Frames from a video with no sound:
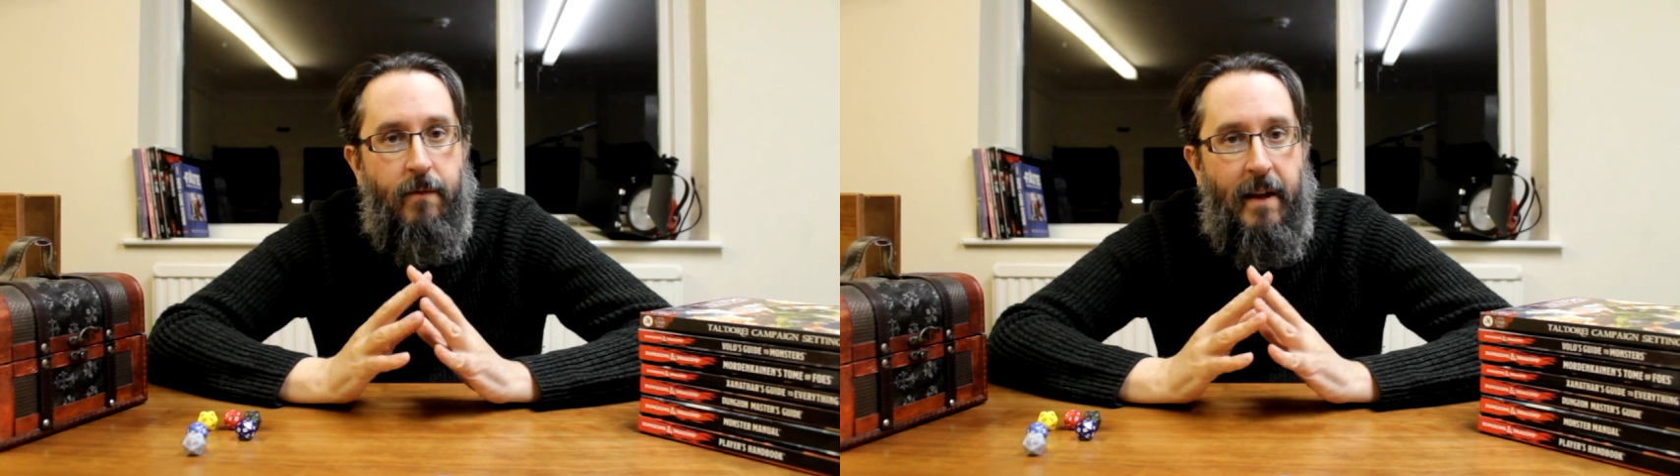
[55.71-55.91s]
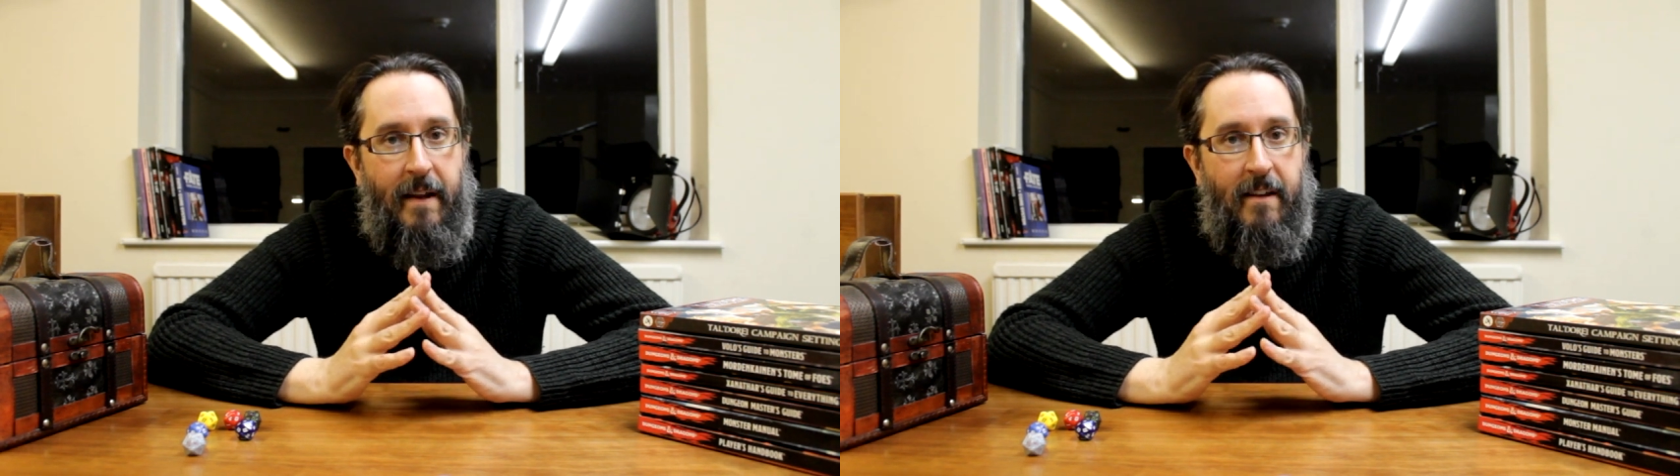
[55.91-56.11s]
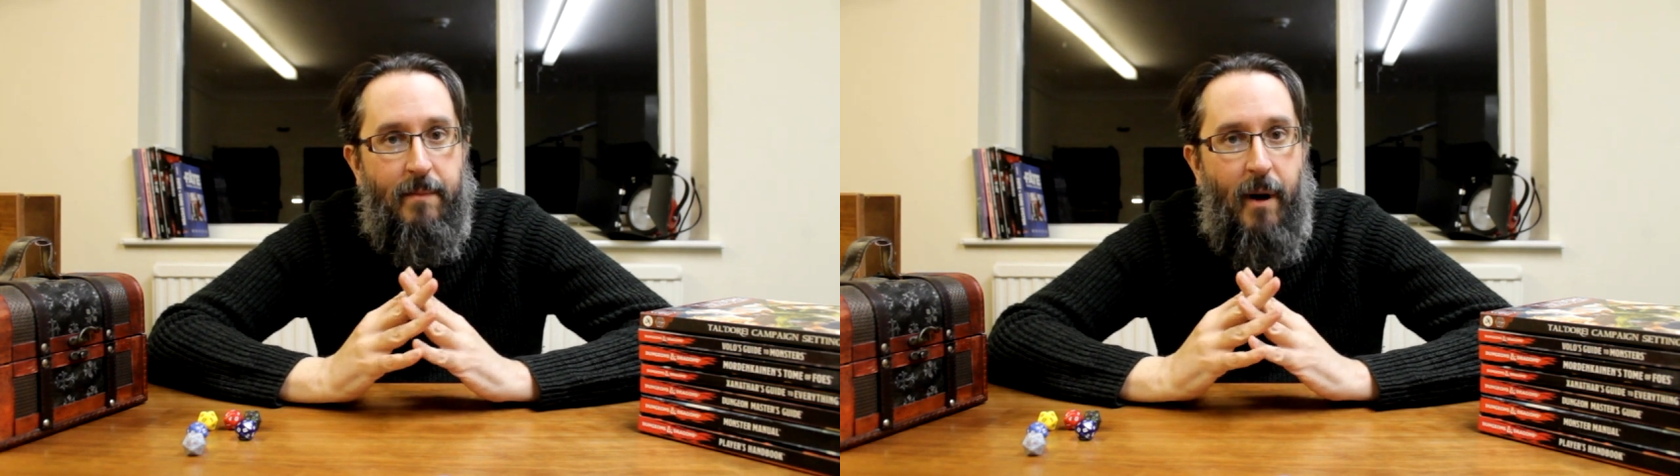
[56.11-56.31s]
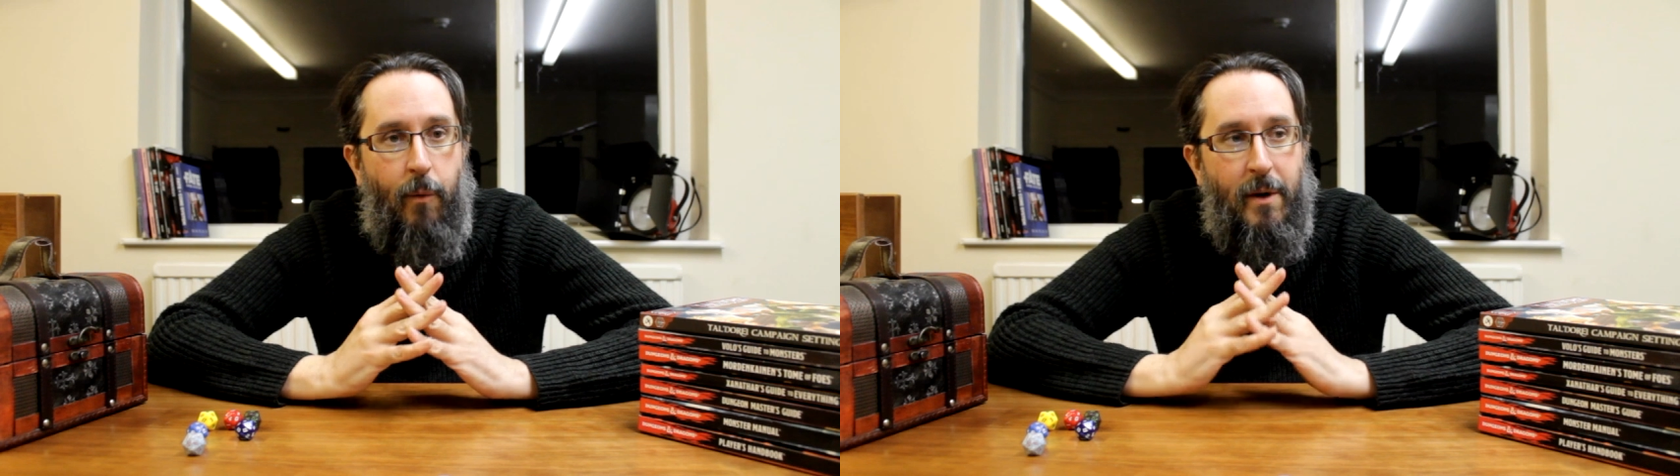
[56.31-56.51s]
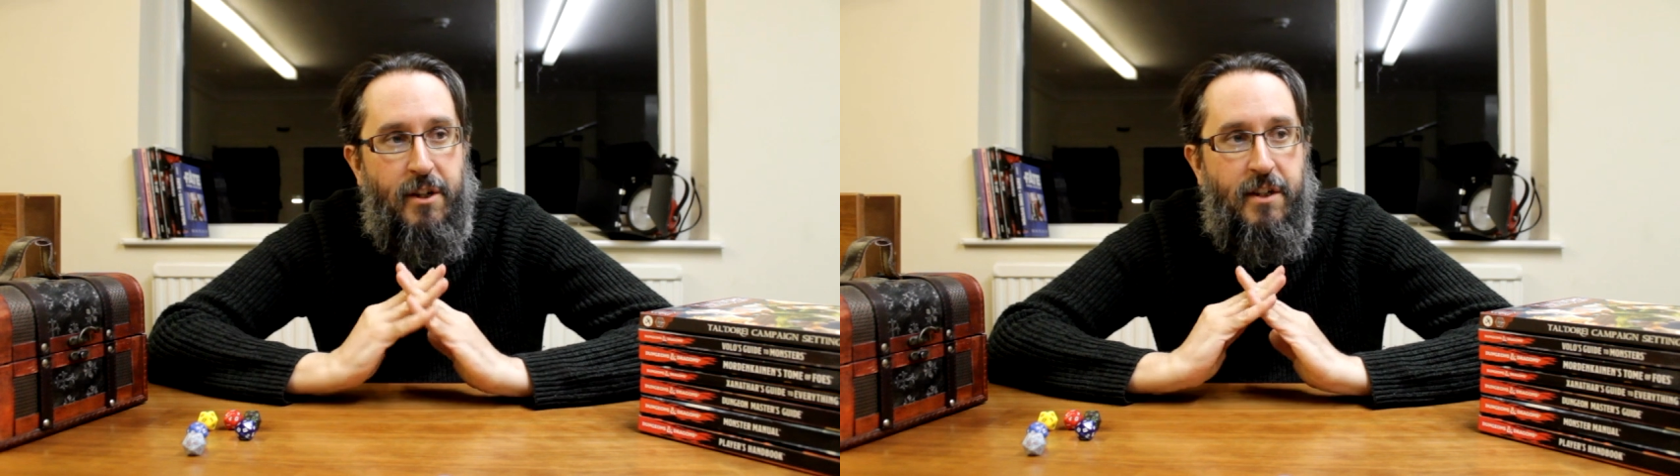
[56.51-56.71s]
feelings
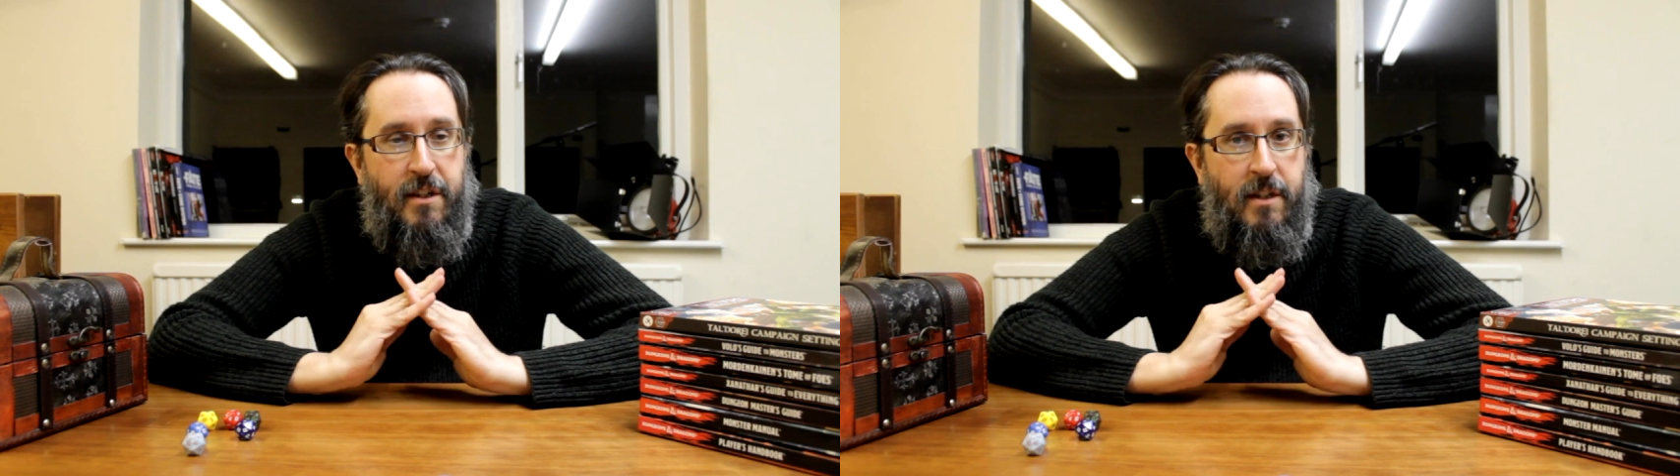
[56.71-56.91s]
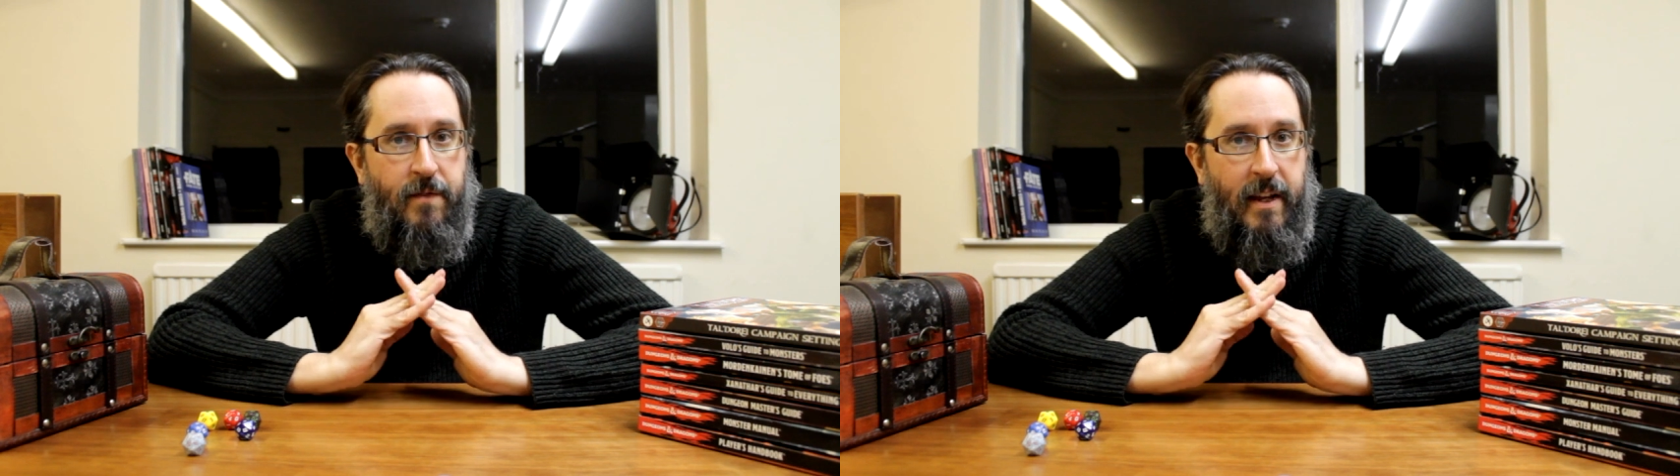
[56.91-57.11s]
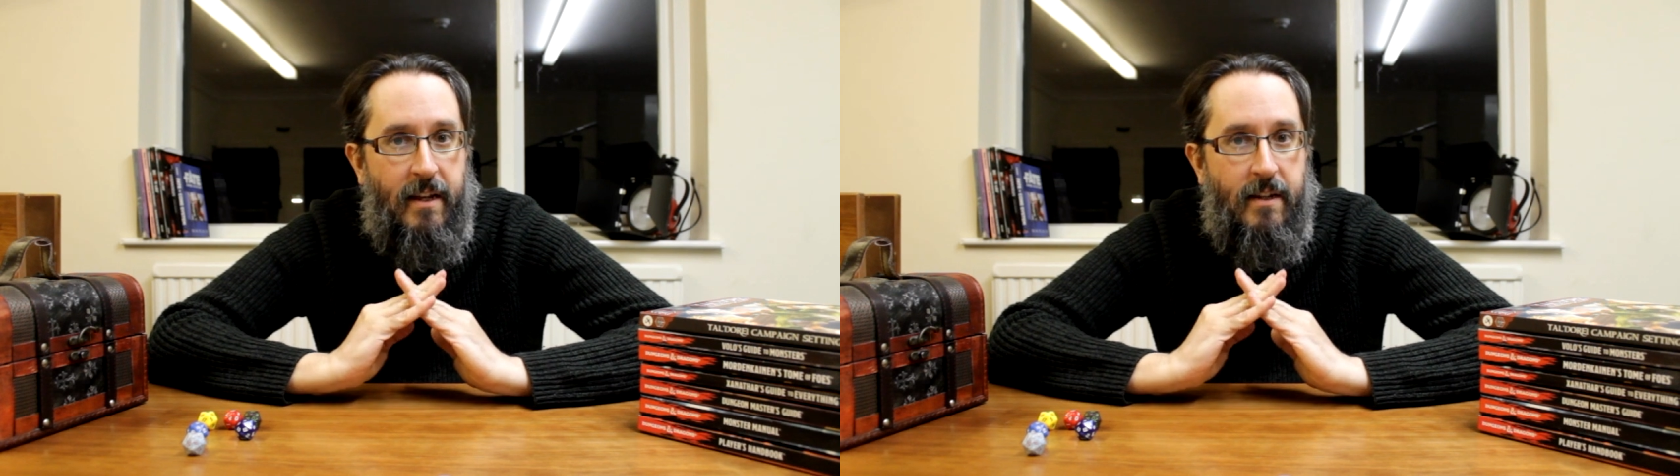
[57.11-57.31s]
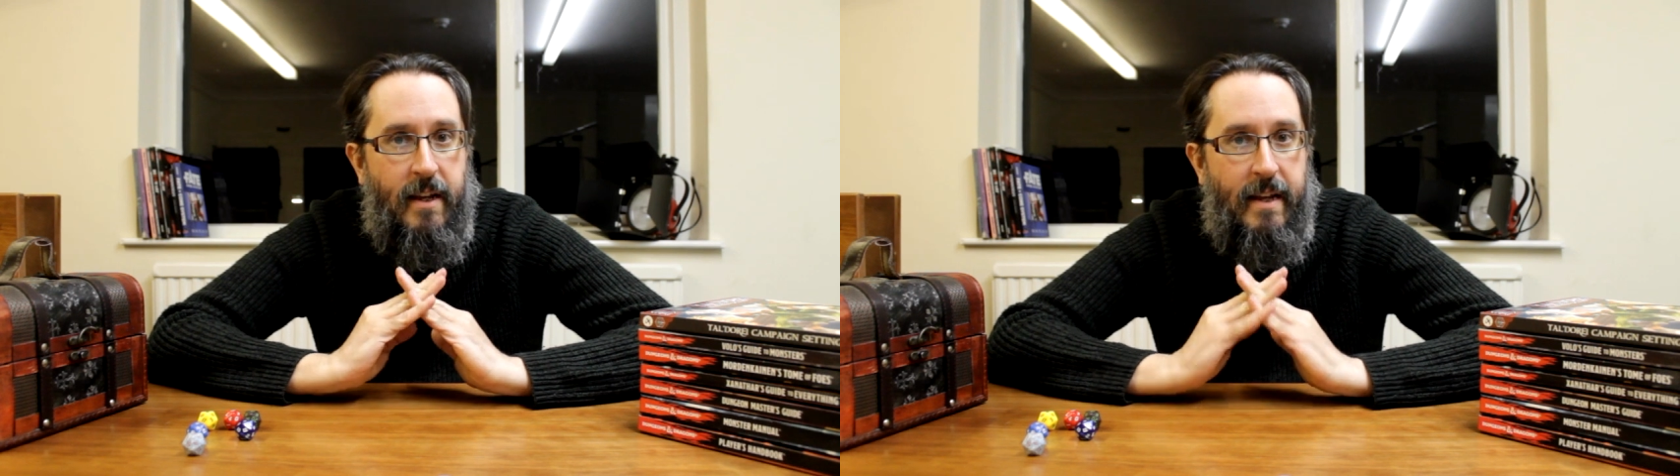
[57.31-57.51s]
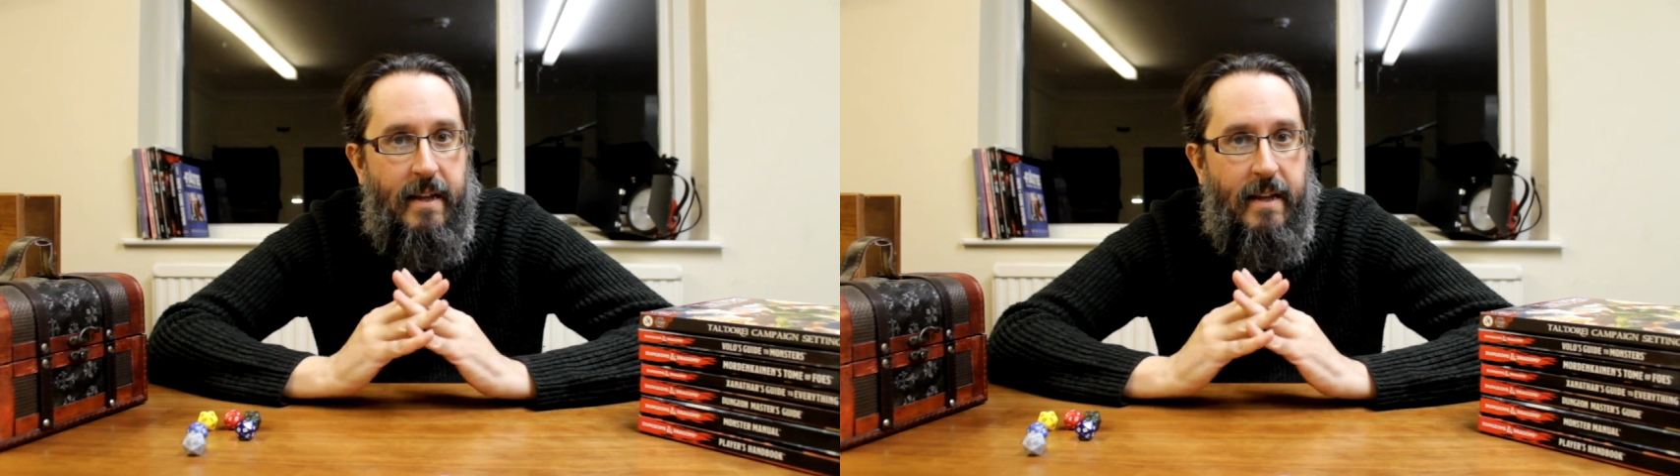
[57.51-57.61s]
about which edition of D&D